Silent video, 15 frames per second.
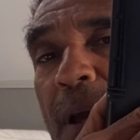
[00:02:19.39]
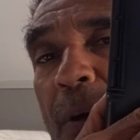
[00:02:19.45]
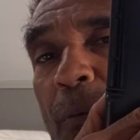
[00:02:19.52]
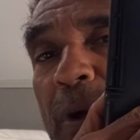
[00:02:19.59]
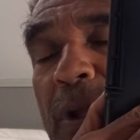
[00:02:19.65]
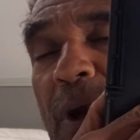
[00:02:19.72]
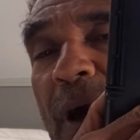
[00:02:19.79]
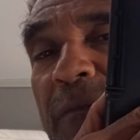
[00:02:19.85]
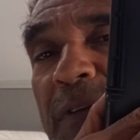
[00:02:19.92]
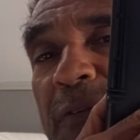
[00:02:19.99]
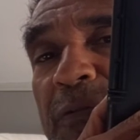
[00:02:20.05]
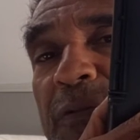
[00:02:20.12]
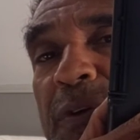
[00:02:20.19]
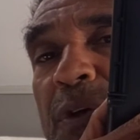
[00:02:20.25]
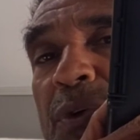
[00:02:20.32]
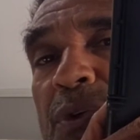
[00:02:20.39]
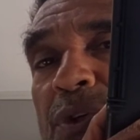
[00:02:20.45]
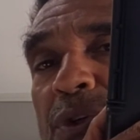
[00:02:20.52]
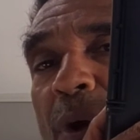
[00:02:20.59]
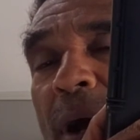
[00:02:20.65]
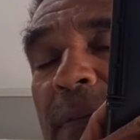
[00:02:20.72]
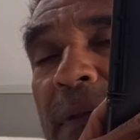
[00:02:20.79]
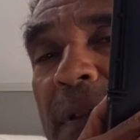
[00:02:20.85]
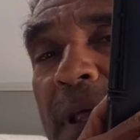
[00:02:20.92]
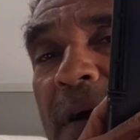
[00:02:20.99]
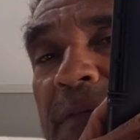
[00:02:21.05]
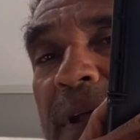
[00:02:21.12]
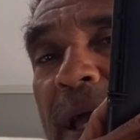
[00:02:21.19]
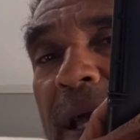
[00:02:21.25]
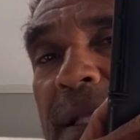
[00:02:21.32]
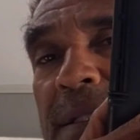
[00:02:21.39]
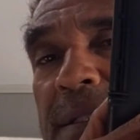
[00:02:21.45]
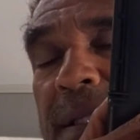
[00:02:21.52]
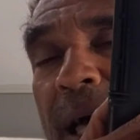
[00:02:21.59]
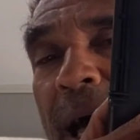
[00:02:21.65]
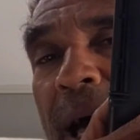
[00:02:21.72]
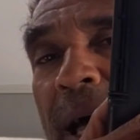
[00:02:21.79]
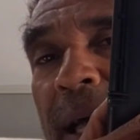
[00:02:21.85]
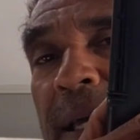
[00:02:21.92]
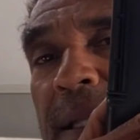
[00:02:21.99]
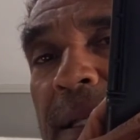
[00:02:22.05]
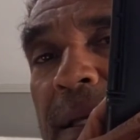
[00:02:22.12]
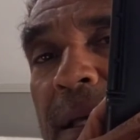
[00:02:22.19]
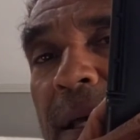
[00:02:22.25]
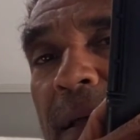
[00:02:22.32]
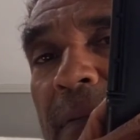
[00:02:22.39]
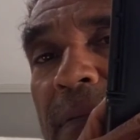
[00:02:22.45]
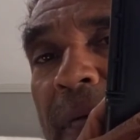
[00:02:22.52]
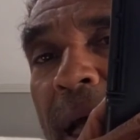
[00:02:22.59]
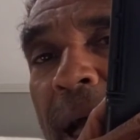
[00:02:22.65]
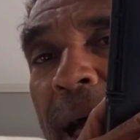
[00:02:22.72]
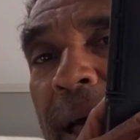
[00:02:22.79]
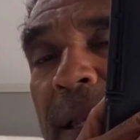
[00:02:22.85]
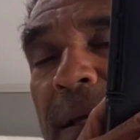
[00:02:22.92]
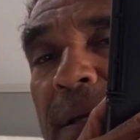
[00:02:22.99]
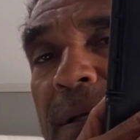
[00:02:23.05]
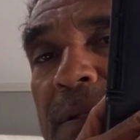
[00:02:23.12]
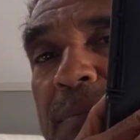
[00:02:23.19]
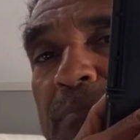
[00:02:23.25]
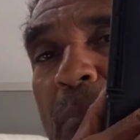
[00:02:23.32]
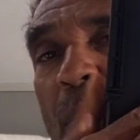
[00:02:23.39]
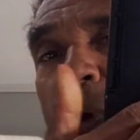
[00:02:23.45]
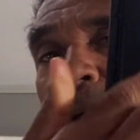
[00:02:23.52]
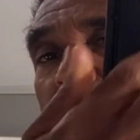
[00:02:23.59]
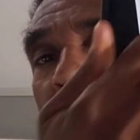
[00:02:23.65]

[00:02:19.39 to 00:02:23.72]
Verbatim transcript: when you have the future on the left-hand side, that is more